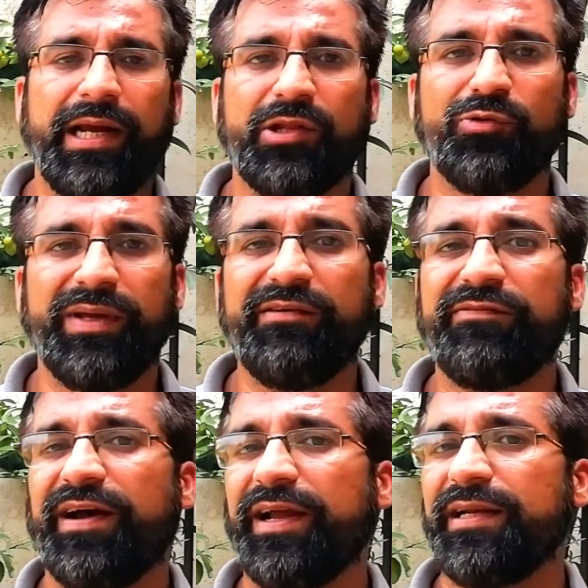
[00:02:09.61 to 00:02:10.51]
and you may
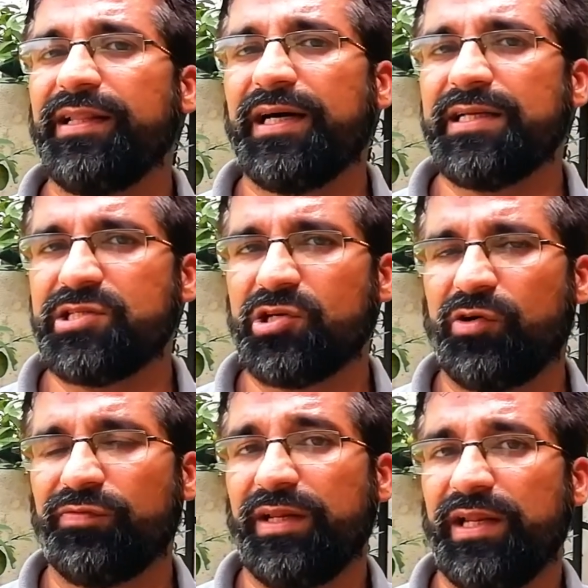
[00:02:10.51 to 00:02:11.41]
find the answer
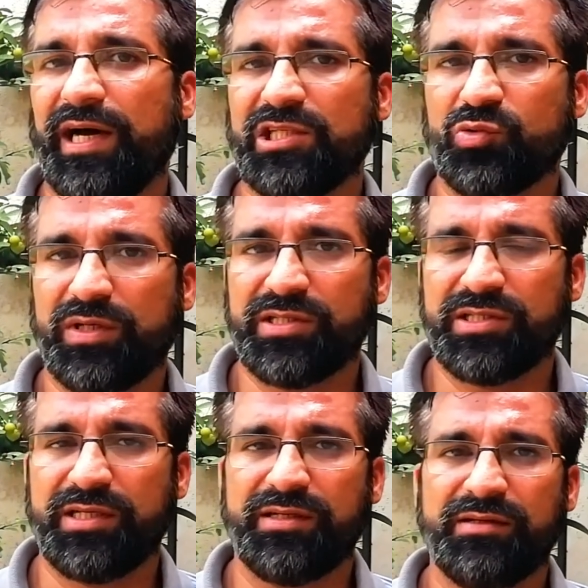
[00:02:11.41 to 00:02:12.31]
of the last
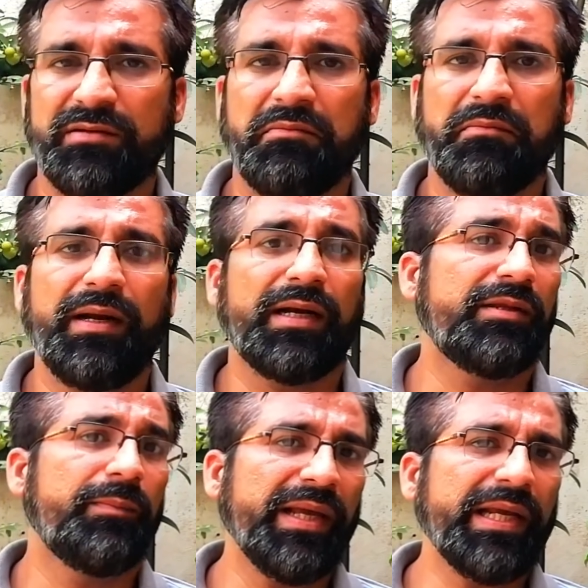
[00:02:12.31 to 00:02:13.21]
question at
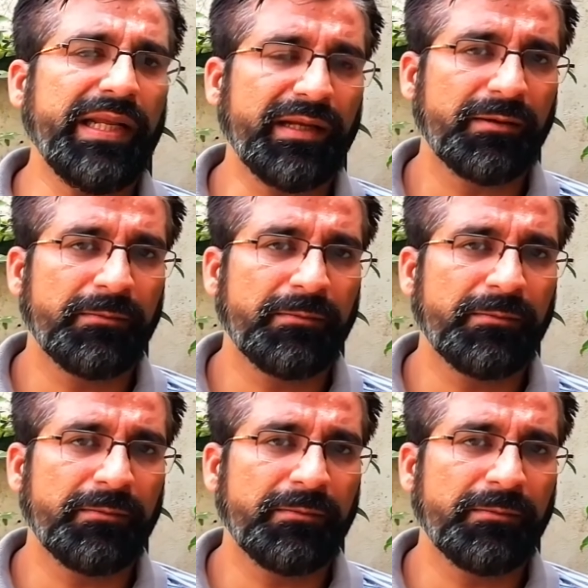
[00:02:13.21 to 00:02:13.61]
the beginning.